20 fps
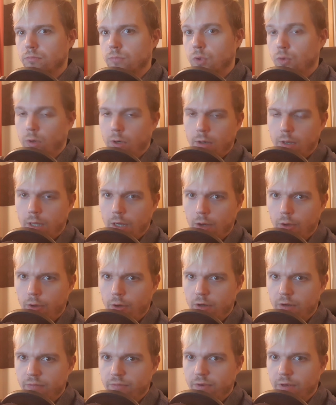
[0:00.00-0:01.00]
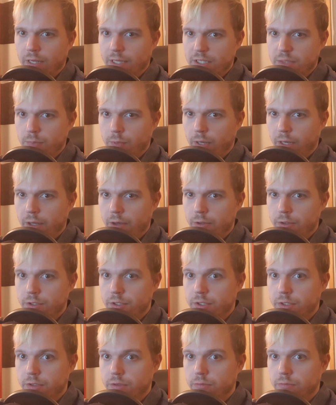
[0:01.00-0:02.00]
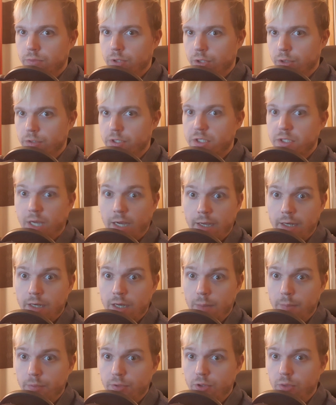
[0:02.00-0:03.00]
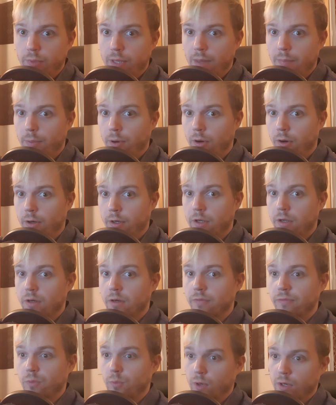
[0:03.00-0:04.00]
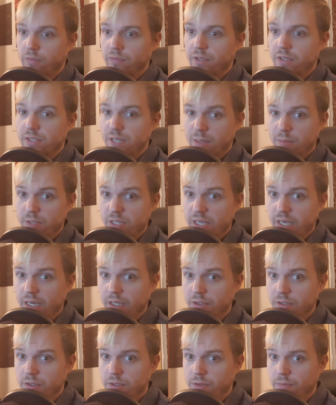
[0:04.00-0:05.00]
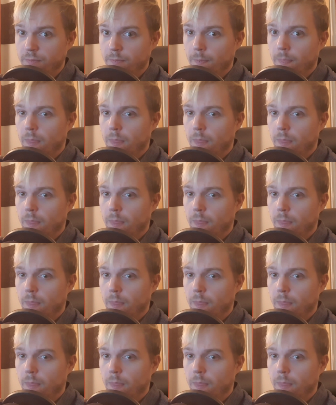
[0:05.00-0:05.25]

or a lot of Let's Players, signed up to be a part of one of these MCNs.